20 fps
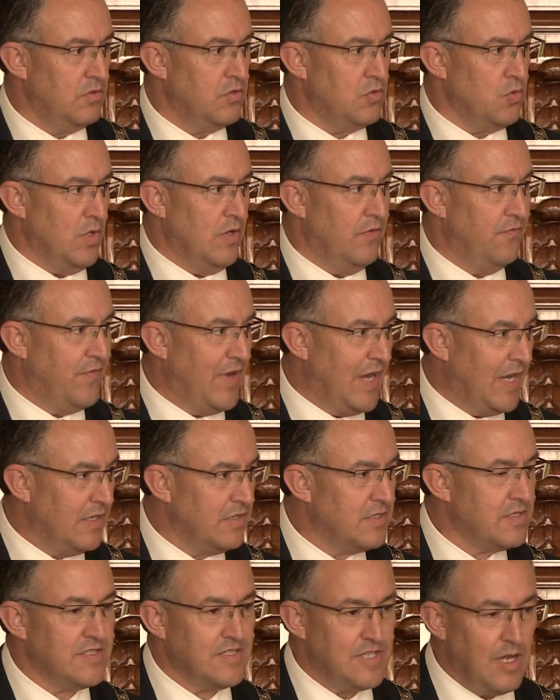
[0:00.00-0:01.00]
to
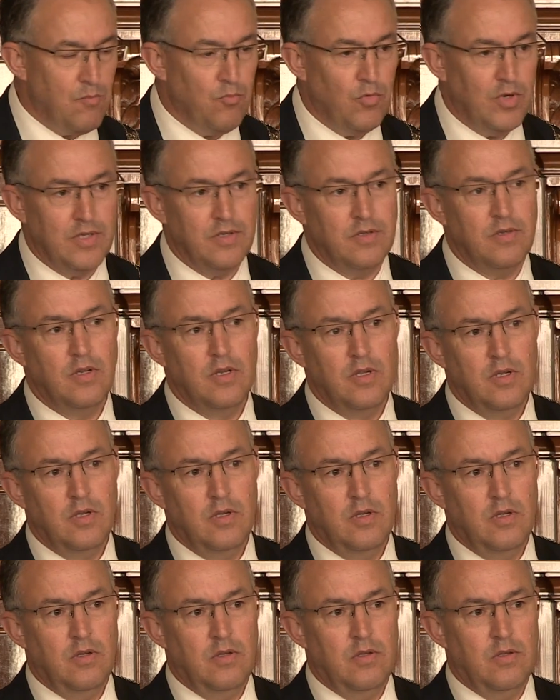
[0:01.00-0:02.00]
invite someone
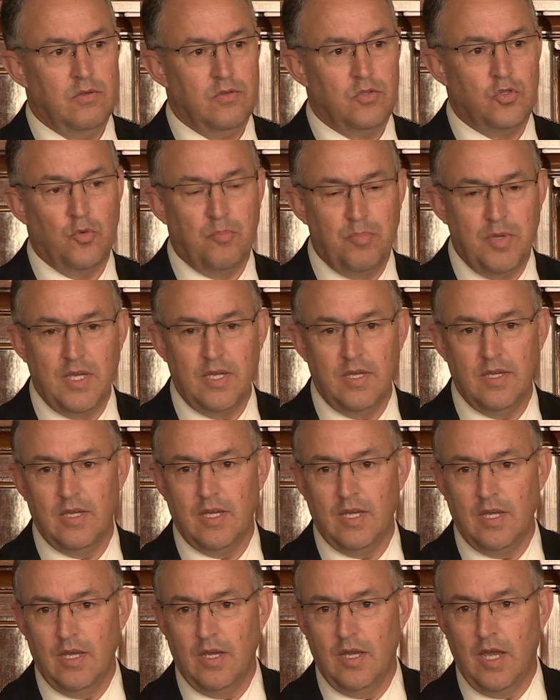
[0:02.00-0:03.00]
to be
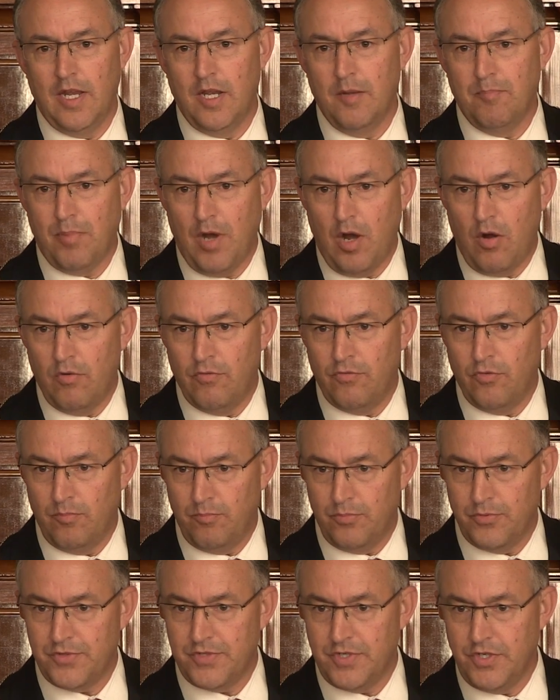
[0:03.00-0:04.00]
in a powerful
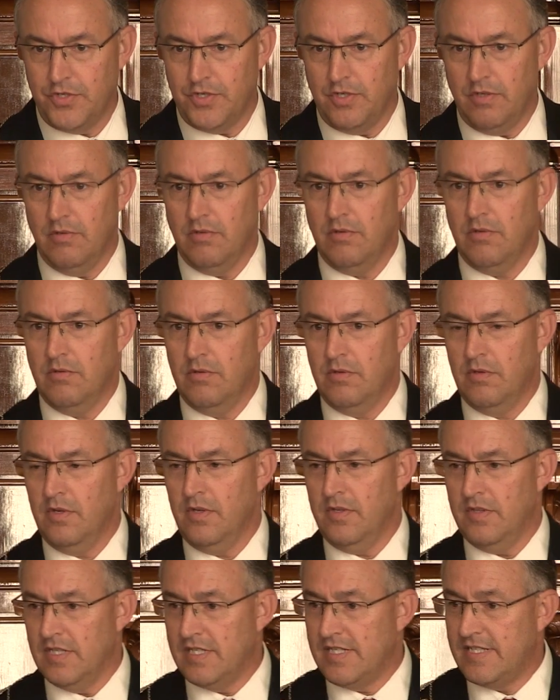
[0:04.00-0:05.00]
position.
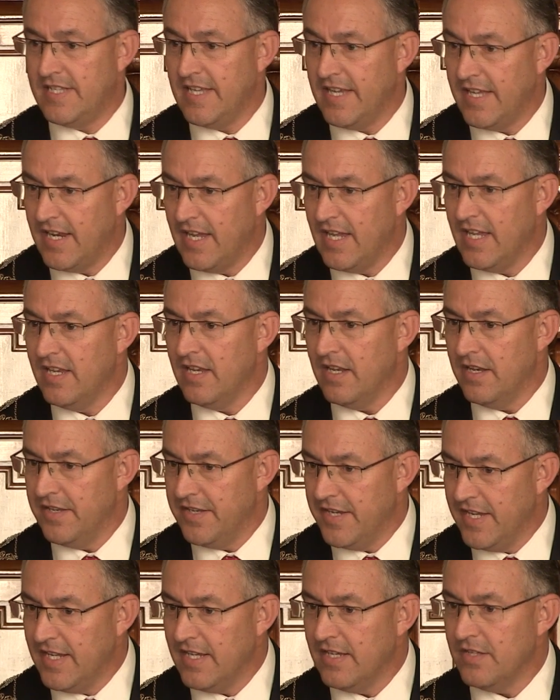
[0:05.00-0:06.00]
The city
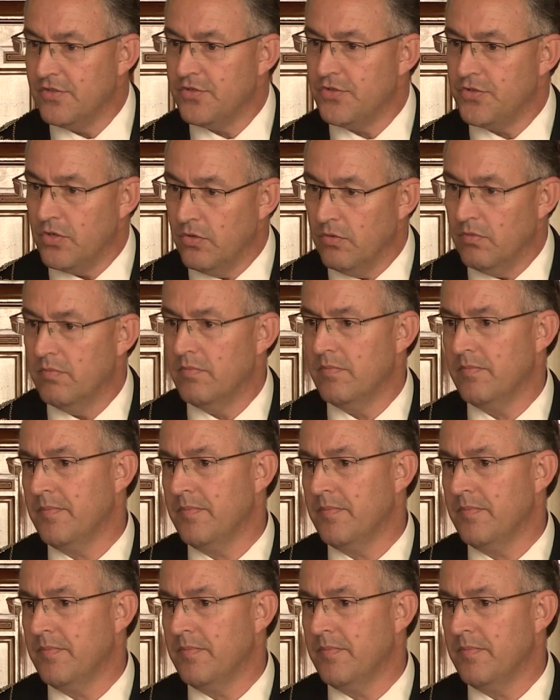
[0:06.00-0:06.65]
needs you.